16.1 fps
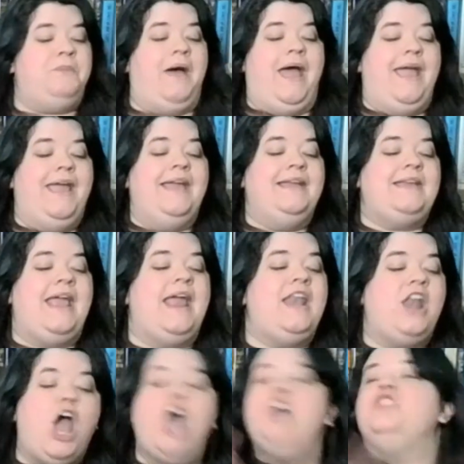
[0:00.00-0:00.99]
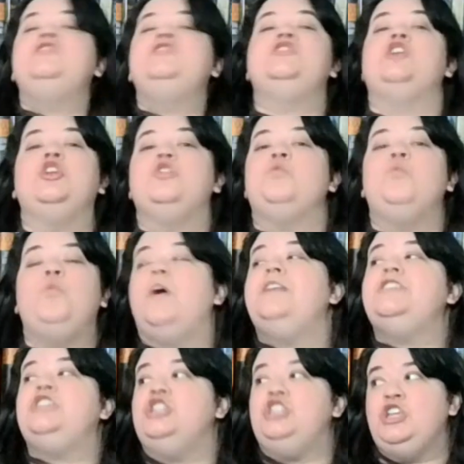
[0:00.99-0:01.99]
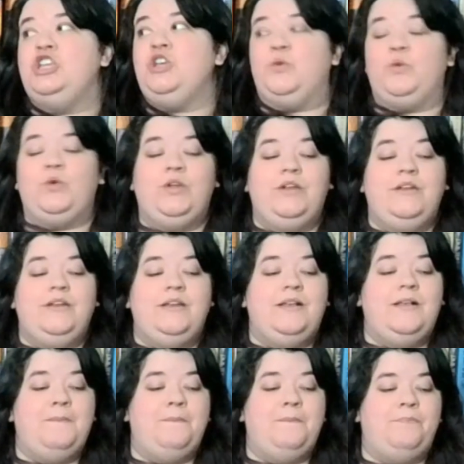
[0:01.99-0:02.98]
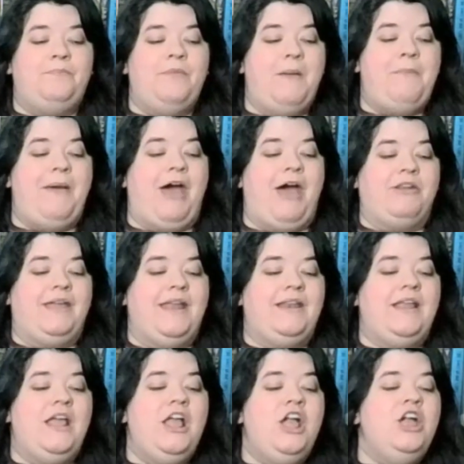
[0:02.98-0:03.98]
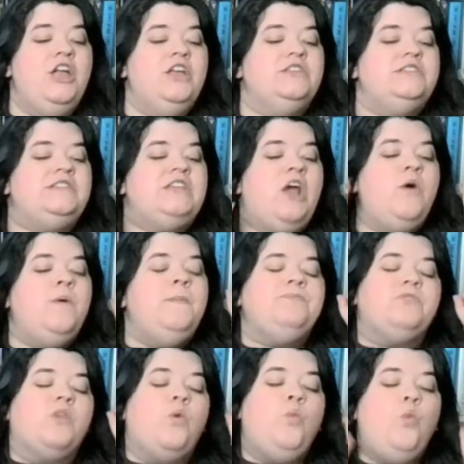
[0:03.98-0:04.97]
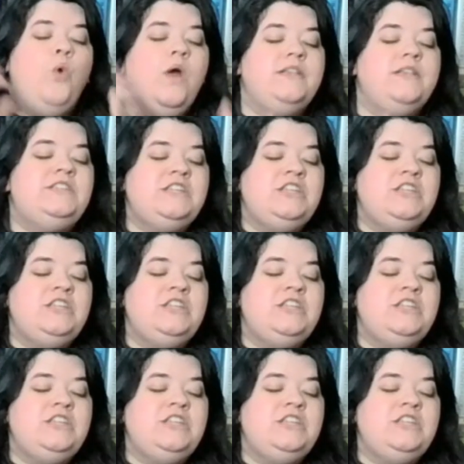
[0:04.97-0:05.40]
by it and uncertain what to do about it. So, what do